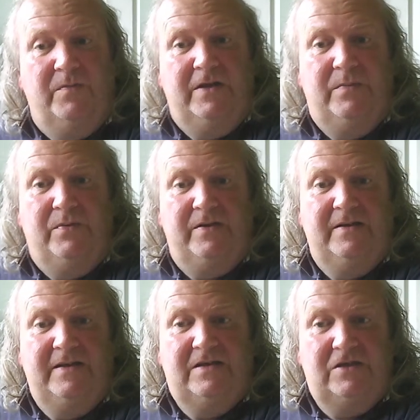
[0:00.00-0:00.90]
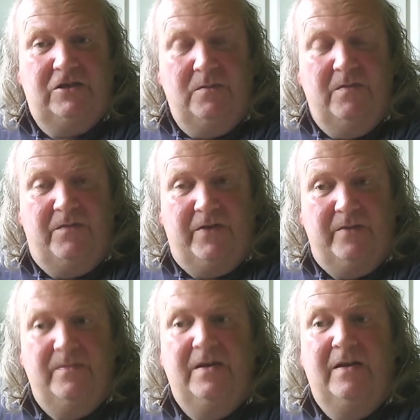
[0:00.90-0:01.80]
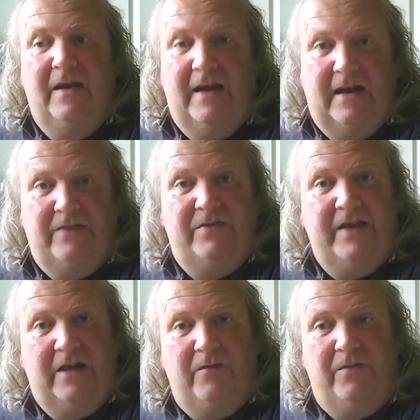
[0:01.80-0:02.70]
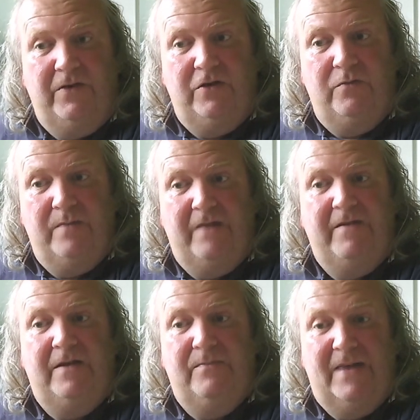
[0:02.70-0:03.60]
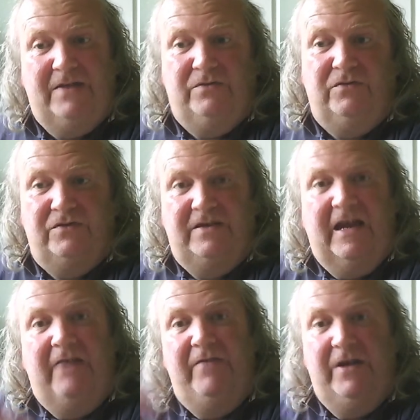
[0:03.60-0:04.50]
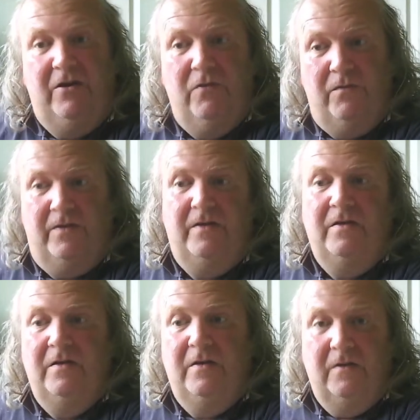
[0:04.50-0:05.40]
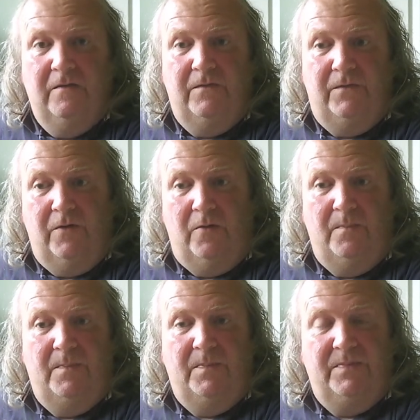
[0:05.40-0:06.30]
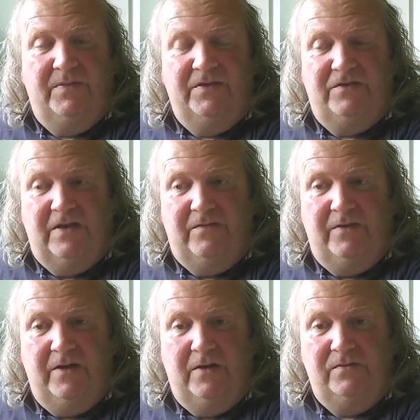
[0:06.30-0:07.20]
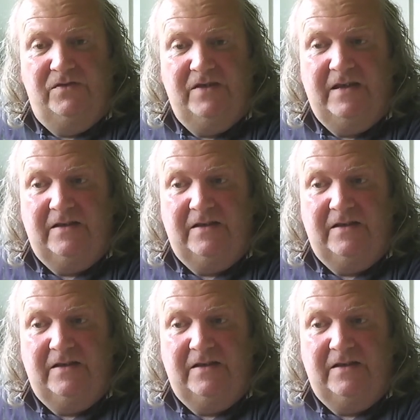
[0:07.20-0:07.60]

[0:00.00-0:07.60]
of them did, but at least some of them had the alphanumeric bezels carried over from the seven oh